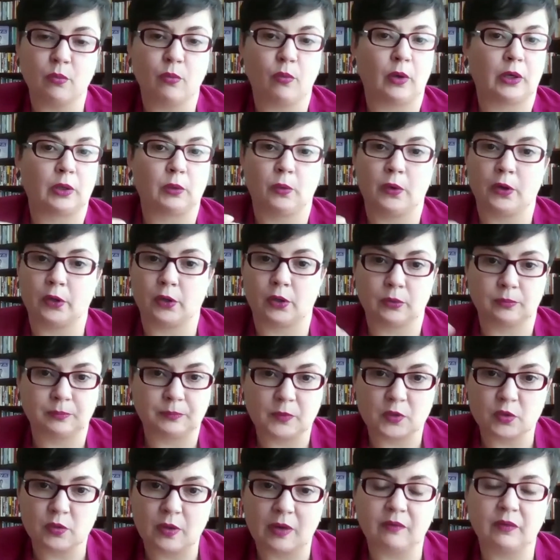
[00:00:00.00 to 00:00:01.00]
when we're
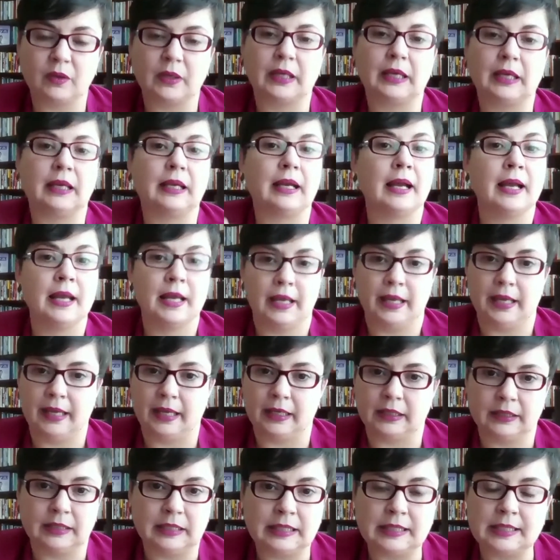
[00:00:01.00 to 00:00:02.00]
traveling
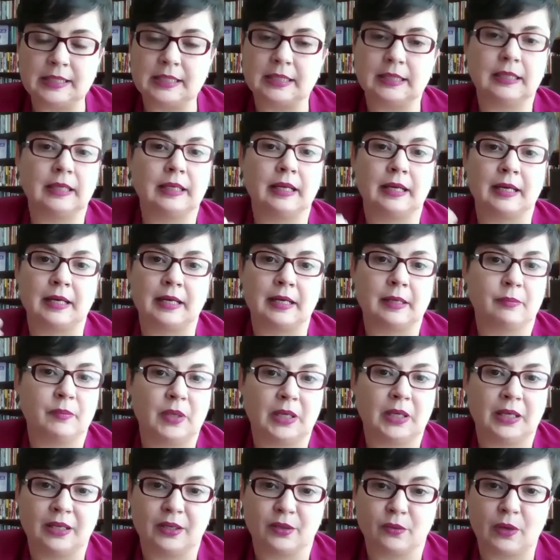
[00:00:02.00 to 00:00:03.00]
and eating
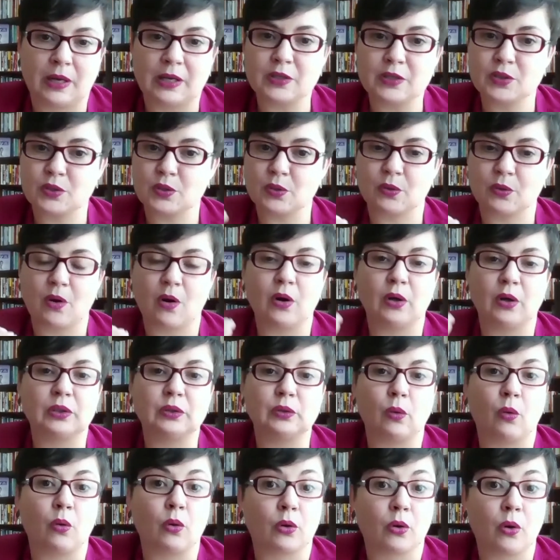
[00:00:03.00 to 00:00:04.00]
in a restaurant
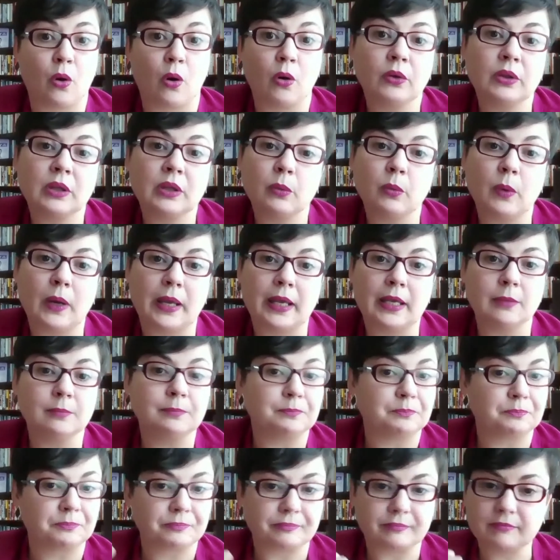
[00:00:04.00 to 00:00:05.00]
or on the way,
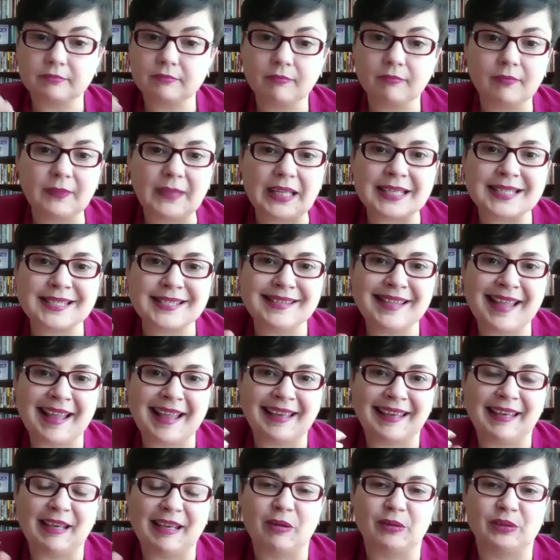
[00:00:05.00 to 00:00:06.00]

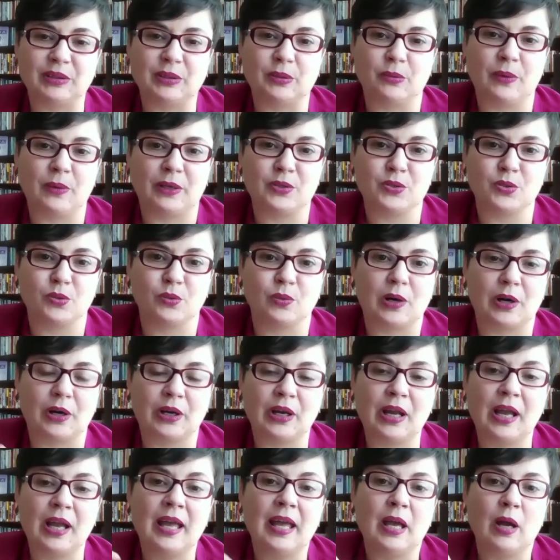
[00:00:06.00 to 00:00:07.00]
snacking on the way to
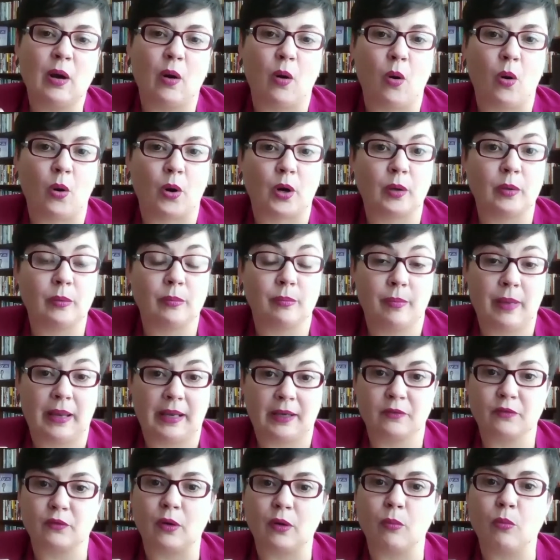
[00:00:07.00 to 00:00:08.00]
work or
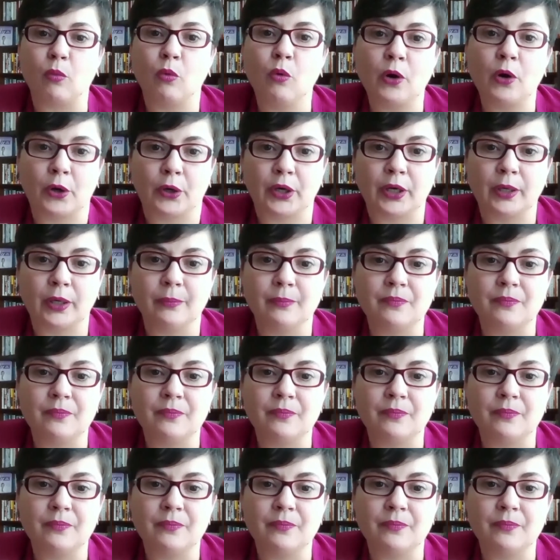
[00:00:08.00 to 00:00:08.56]
back from work.